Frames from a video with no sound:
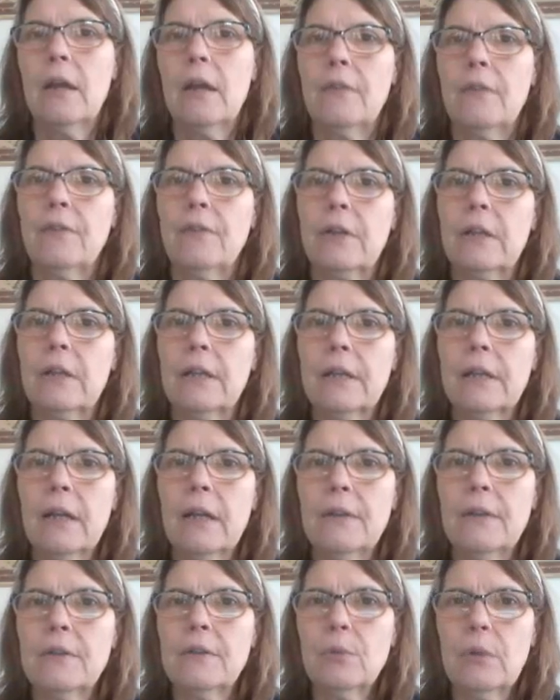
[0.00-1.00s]
If you click on
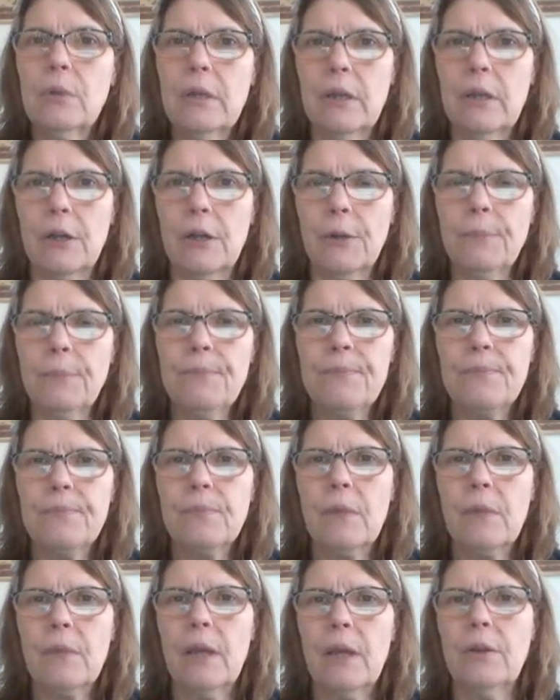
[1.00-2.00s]
this one here
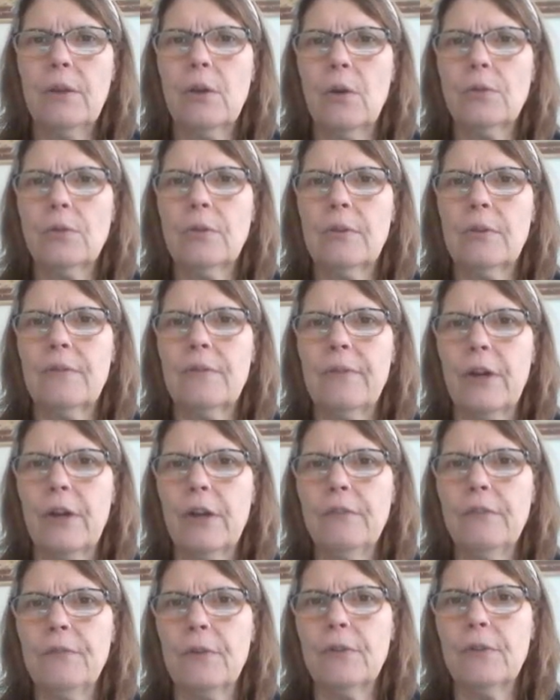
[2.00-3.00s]
and you go to the very
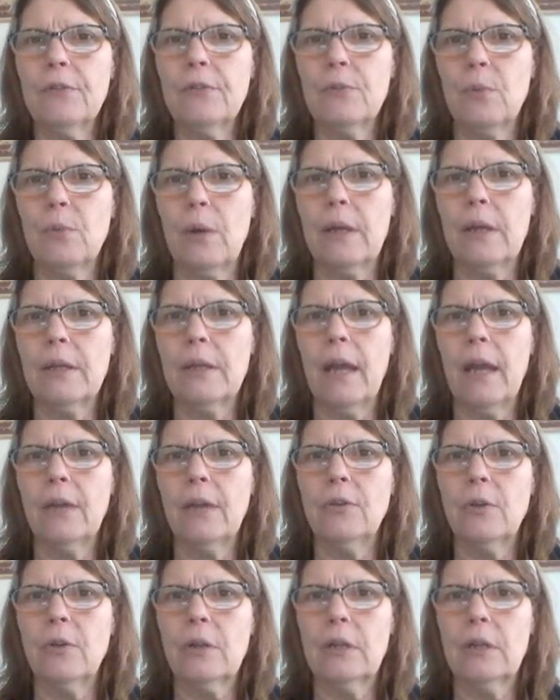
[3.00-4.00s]
first one and you